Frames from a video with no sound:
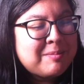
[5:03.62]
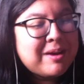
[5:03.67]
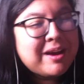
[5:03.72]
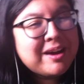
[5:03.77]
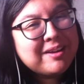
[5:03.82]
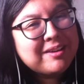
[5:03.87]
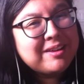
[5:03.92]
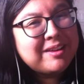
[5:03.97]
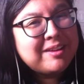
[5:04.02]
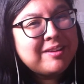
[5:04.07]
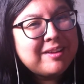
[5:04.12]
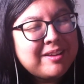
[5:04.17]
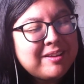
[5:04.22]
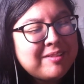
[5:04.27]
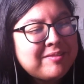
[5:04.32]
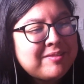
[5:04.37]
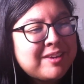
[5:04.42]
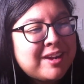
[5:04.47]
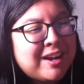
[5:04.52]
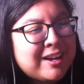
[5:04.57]
But
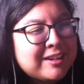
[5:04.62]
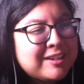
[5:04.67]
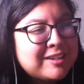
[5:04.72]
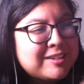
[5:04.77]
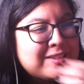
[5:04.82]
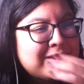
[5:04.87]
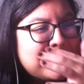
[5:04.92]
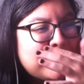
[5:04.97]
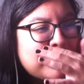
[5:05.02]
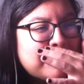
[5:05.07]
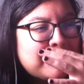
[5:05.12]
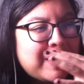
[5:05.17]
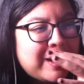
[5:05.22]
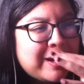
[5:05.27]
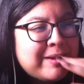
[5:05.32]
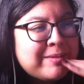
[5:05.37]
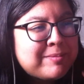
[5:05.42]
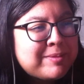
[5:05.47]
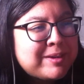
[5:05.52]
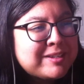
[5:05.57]
if not, because, you know,
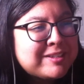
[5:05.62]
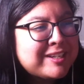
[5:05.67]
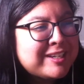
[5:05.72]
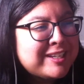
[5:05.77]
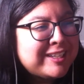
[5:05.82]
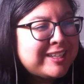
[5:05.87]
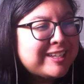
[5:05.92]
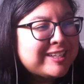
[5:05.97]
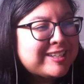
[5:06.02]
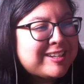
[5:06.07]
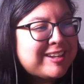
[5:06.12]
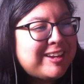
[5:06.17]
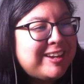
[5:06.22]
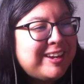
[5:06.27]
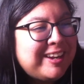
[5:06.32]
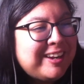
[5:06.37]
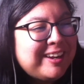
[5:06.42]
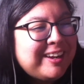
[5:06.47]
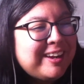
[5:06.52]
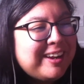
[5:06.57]
not everybody's going to
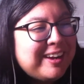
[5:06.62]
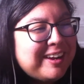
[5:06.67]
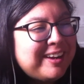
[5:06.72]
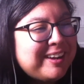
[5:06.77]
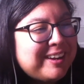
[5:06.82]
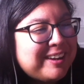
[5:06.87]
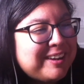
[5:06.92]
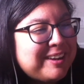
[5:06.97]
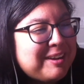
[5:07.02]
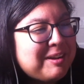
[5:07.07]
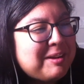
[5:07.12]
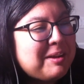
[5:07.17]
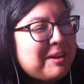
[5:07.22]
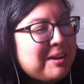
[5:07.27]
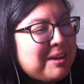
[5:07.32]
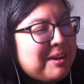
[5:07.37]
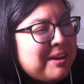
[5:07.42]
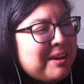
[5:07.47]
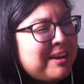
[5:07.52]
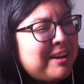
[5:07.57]
listen.
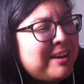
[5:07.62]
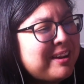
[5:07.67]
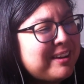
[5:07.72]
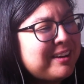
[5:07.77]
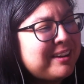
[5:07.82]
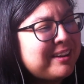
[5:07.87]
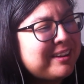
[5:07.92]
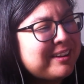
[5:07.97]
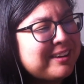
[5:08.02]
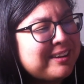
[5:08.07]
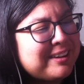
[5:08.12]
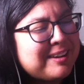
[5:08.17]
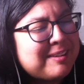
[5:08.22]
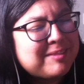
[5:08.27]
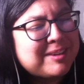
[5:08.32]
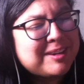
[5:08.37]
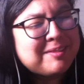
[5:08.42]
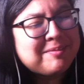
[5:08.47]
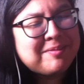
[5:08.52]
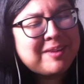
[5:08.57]

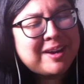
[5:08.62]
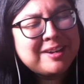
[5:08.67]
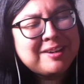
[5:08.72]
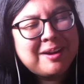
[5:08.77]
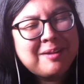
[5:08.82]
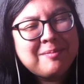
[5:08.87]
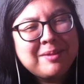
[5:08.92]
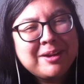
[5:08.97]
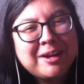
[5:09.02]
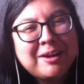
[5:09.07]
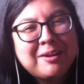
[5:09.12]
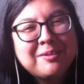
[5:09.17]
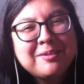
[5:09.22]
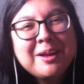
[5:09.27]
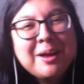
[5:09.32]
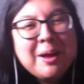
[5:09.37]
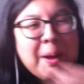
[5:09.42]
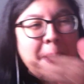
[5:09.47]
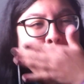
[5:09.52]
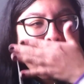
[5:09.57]
I'm going to find it on my
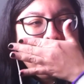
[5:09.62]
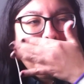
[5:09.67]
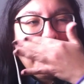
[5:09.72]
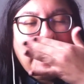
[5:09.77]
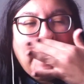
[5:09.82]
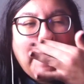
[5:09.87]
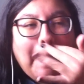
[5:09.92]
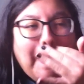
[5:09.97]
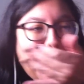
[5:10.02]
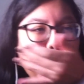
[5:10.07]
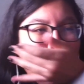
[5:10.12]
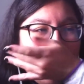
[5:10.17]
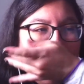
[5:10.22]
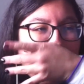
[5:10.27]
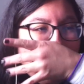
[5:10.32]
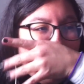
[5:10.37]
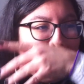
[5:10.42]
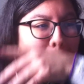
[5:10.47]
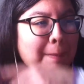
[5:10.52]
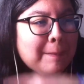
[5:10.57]
own.
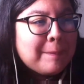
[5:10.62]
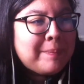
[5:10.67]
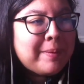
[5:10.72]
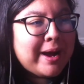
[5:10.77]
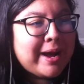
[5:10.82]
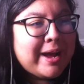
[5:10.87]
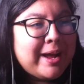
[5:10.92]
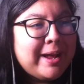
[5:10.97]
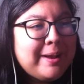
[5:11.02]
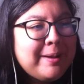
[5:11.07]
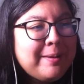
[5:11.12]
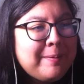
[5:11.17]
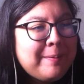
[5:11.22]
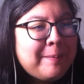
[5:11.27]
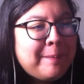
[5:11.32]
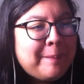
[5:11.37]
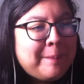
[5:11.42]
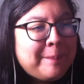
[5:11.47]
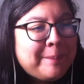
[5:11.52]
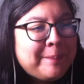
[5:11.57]

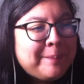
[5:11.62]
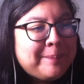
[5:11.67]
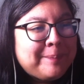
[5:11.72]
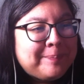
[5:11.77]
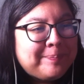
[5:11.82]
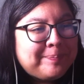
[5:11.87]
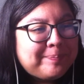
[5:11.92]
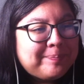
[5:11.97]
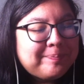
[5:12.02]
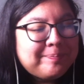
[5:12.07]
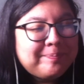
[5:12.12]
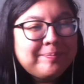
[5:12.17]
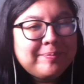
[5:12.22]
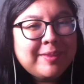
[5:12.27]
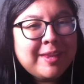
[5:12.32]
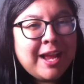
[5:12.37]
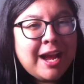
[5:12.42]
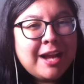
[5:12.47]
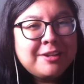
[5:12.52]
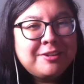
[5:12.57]
But
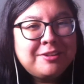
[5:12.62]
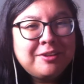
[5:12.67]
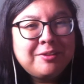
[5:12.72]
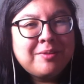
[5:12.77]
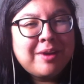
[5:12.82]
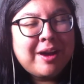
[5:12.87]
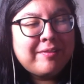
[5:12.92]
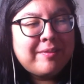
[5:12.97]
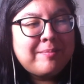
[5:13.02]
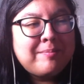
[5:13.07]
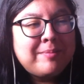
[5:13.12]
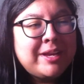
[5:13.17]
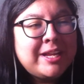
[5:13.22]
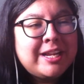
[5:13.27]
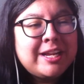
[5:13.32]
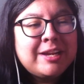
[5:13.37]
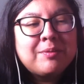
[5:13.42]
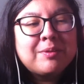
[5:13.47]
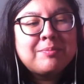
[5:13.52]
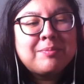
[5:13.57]
I do have a
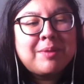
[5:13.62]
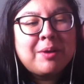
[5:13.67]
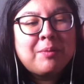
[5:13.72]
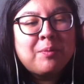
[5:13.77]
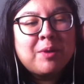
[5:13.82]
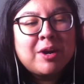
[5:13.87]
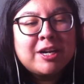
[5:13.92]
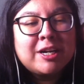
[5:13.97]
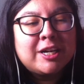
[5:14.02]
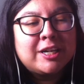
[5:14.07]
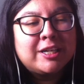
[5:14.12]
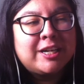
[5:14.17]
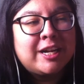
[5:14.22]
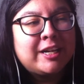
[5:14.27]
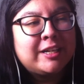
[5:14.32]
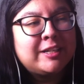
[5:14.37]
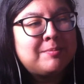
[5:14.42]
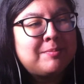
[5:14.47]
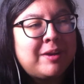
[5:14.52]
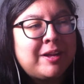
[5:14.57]
meeting with my worker
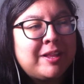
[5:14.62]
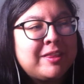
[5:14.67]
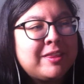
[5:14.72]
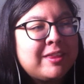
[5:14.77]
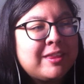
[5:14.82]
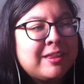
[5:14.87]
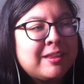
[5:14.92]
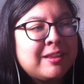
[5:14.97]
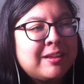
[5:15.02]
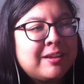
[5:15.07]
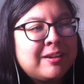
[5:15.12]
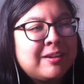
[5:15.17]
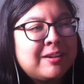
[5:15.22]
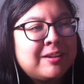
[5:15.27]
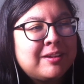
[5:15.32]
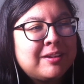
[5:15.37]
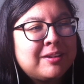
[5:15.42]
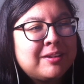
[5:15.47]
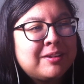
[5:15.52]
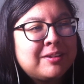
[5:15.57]
next month,
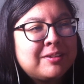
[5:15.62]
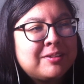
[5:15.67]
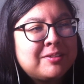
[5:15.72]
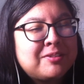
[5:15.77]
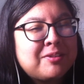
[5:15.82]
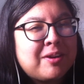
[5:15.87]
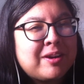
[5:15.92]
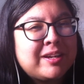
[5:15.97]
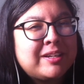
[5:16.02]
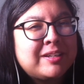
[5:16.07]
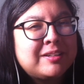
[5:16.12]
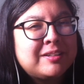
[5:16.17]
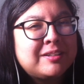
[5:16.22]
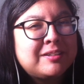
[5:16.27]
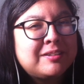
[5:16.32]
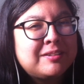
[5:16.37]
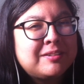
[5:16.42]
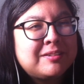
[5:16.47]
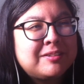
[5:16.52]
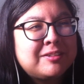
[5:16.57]
so I can
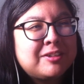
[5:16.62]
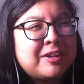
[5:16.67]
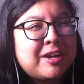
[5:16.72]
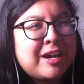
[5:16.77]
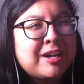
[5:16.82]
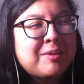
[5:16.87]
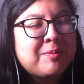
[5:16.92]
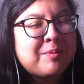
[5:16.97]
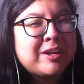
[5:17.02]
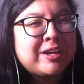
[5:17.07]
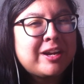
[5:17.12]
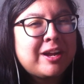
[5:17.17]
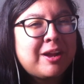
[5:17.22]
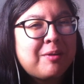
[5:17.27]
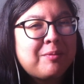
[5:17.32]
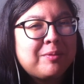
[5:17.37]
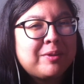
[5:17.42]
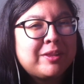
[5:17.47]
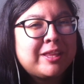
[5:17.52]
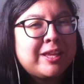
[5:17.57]
try to work it
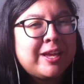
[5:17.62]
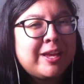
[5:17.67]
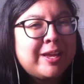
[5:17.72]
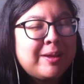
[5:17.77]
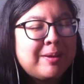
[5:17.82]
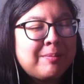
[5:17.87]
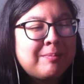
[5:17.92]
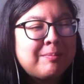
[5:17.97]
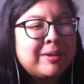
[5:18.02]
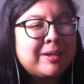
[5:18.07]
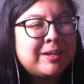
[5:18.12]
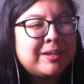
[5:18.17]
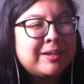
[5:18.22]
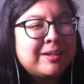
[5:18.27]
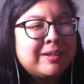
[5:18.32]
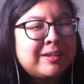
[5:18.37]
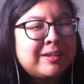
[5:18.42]
out with him.